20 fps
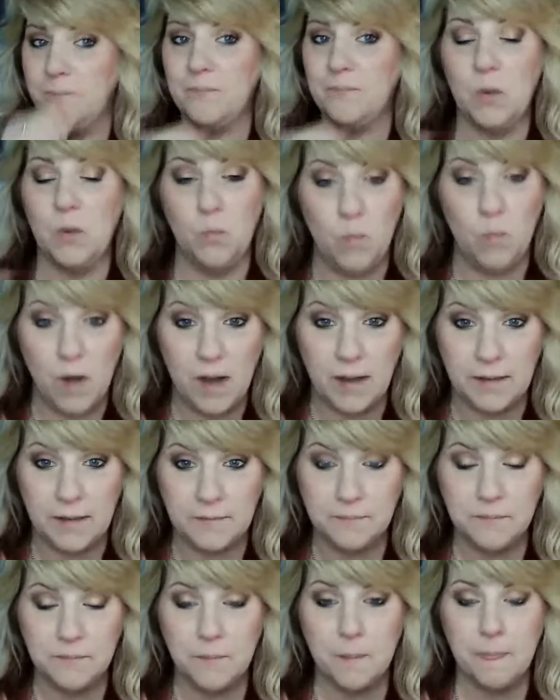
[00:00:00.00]

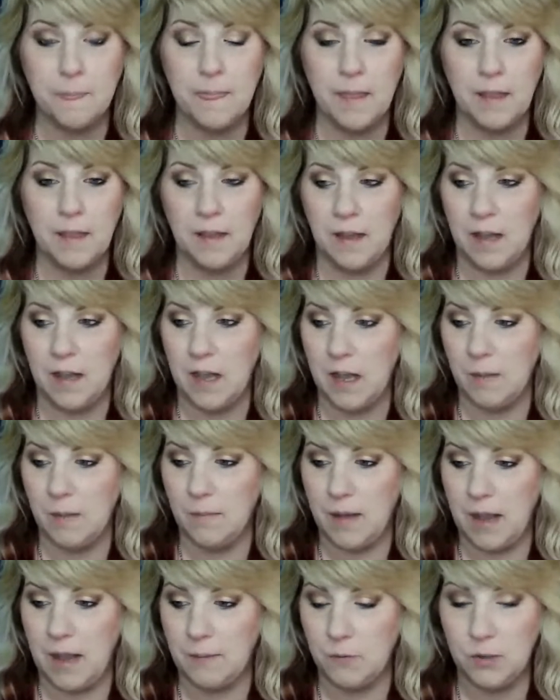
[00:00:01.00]
One,
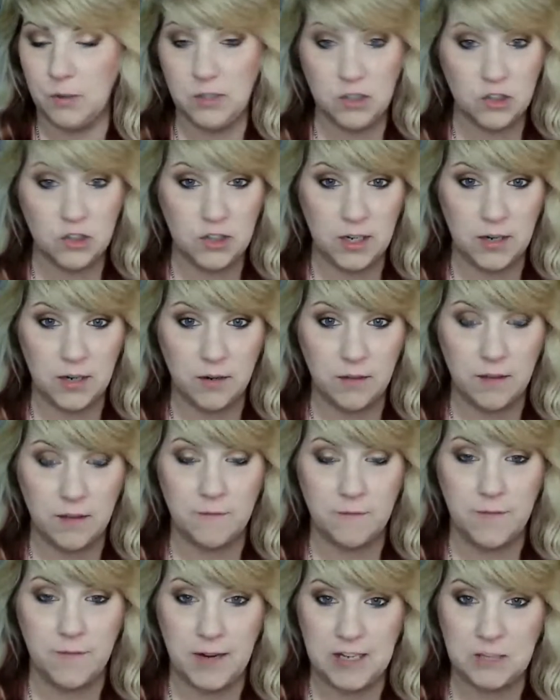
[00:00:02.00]
I'm going to share
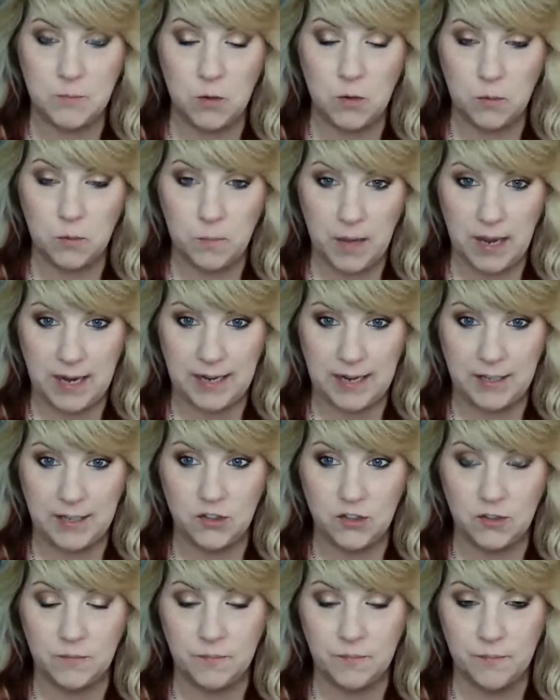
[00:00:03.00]
the Facebook
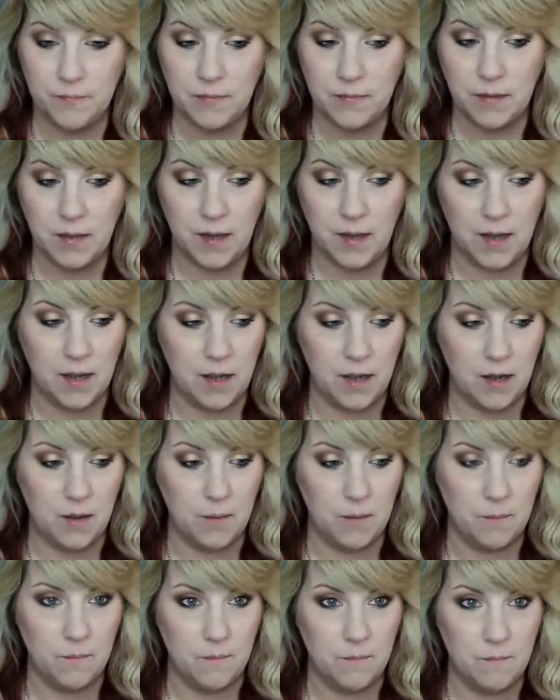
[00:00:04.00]
page.
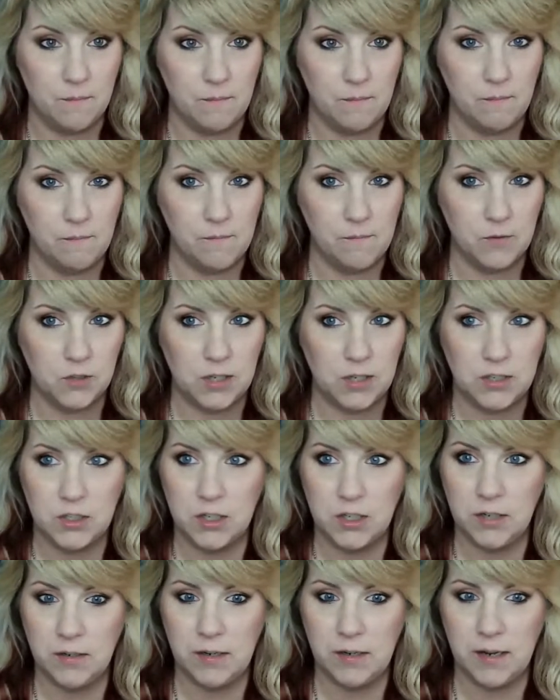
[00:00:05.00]
Should I
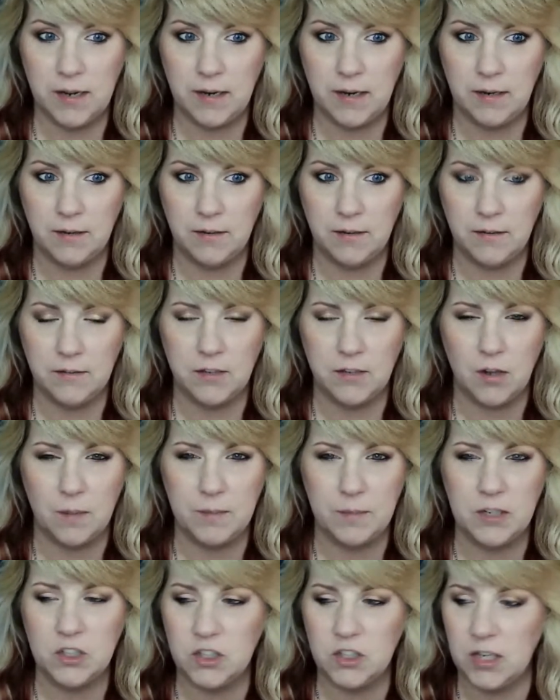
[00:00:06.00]
share it here? No, I'm
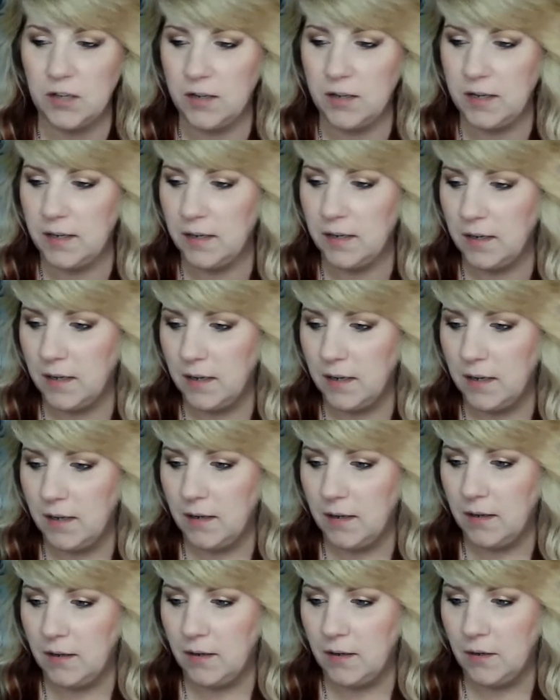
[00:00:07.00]
going to share it
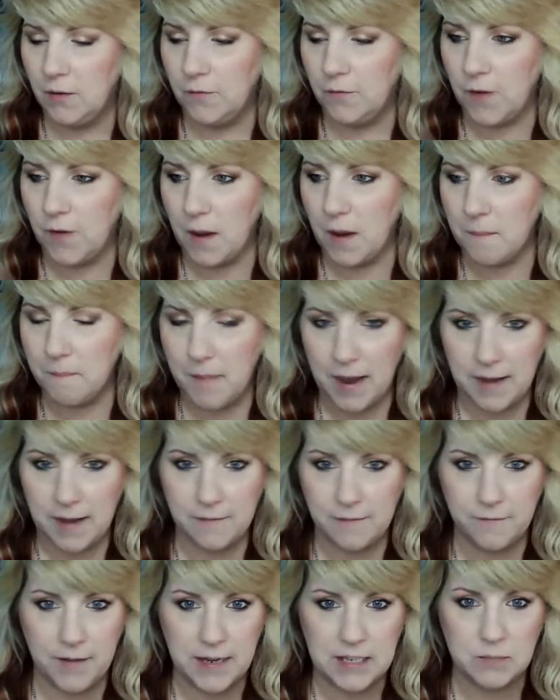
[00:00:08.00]
from my
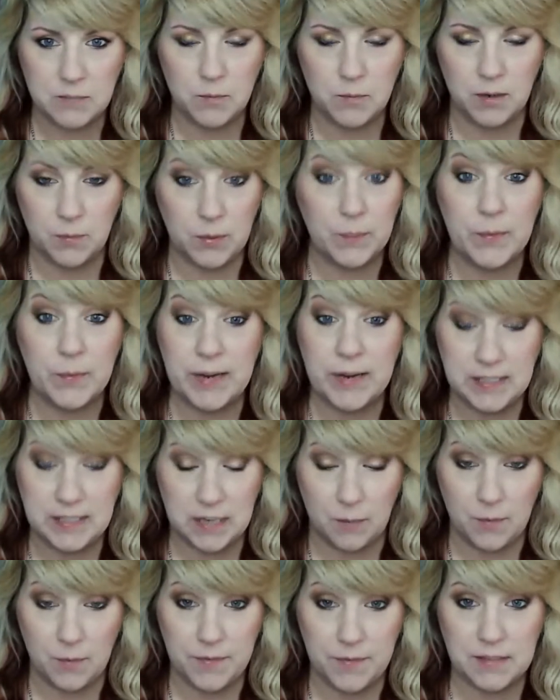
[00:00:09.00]
Facebook when we get
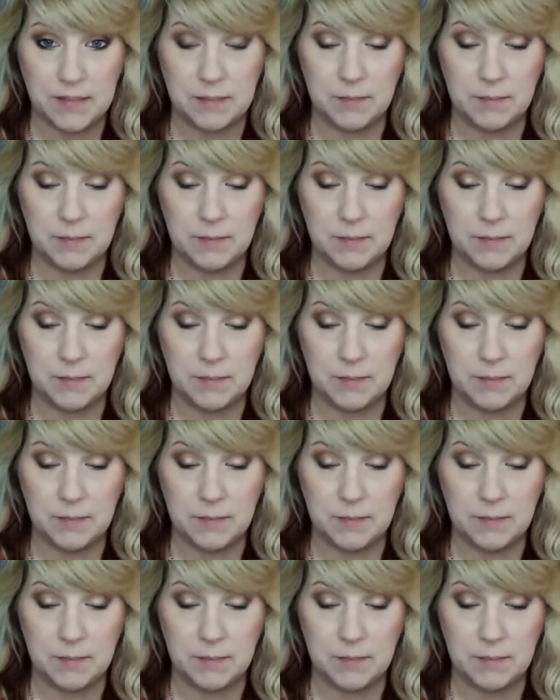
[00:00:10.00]
done with this.